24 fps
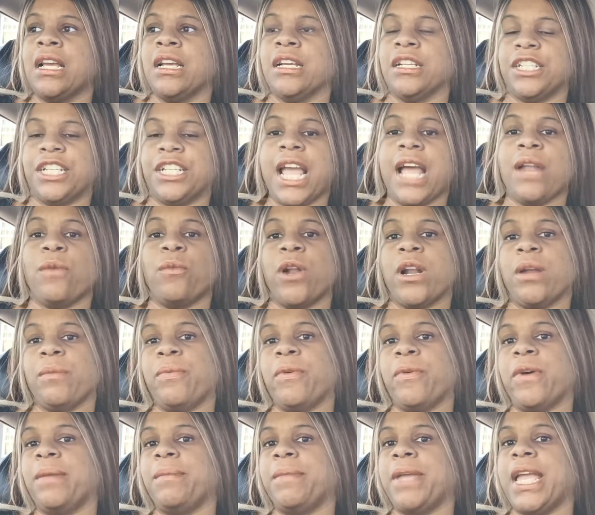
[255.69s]
She had one
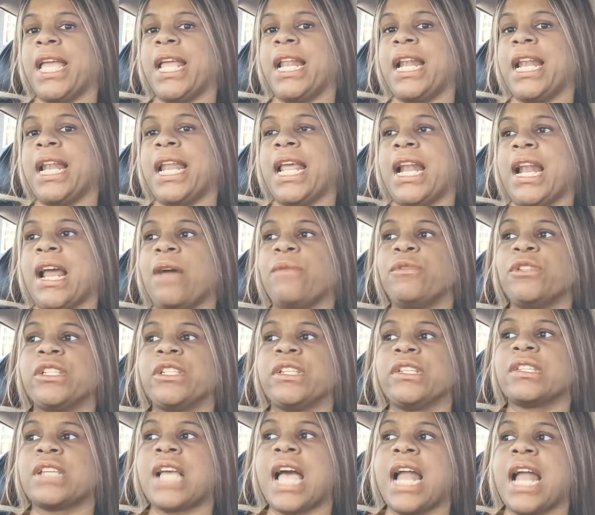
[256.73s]
appointment, and then I was
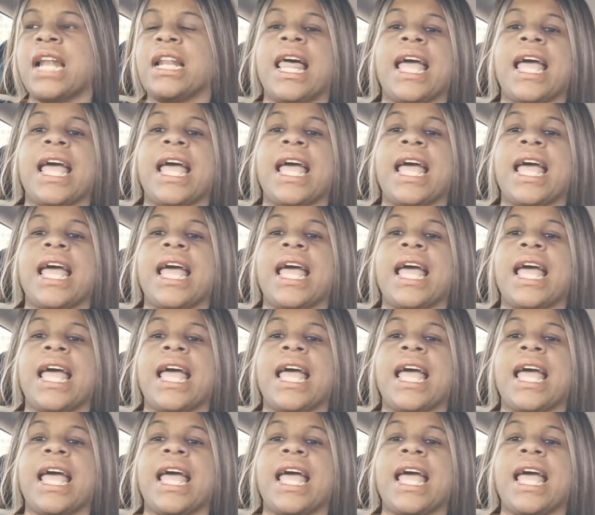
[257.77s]
just kind